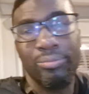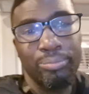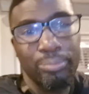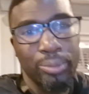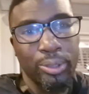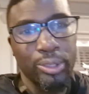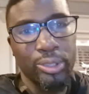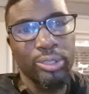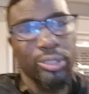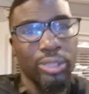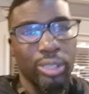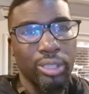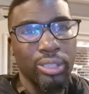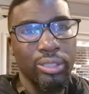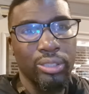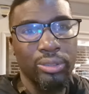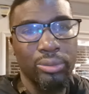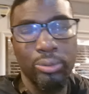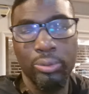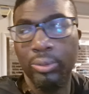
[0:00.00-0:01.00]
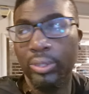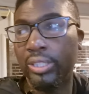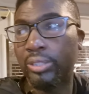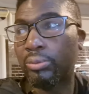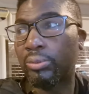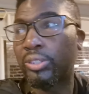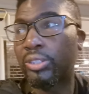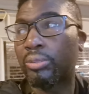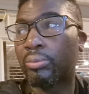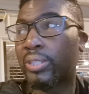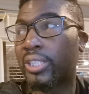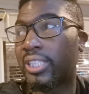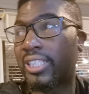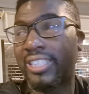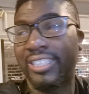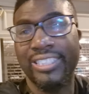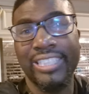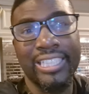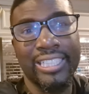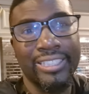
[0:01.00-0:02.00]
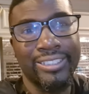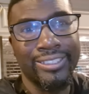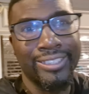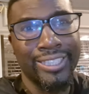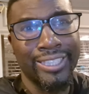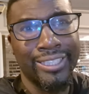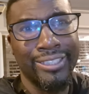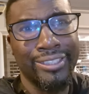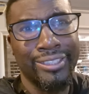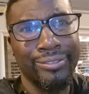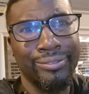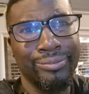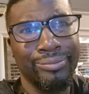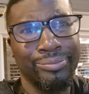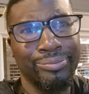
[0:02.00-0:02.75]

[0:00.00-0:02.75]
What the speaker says: Postecoglou always wants to win in his second season.